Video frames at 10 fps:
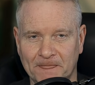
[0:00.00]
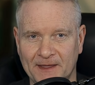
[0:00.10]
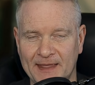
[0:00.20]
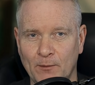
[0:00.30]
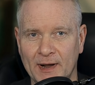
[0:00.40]

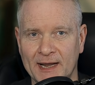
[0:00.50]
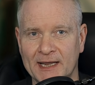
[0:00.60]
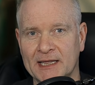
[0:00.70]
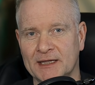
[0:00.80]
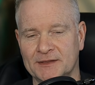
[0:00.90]
And that way,
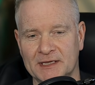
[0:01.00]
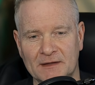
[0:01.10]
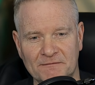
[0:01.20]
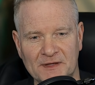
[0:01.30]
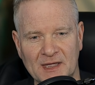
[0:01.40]

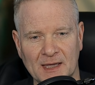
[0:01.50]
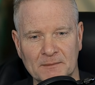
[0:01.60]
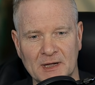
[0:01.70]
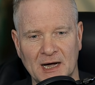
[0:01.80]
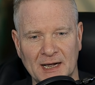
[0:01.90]
the
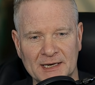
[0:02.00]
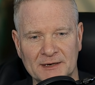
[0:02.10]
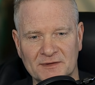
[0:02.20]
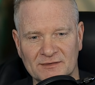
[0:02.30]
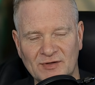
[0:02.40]
VM kind
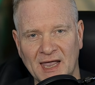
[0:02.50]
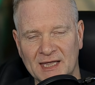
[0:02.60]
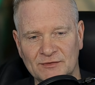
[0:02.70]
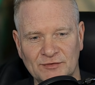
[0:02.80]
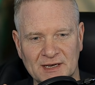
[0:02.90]
of
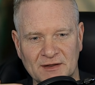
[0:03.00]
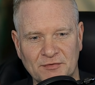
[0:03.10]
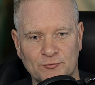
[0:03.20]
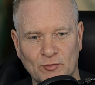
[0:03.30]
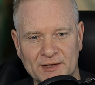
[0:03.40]
contains any
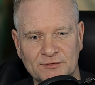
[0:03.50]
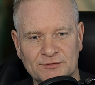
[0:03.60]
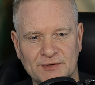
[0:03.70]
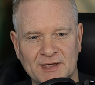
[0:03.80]
threats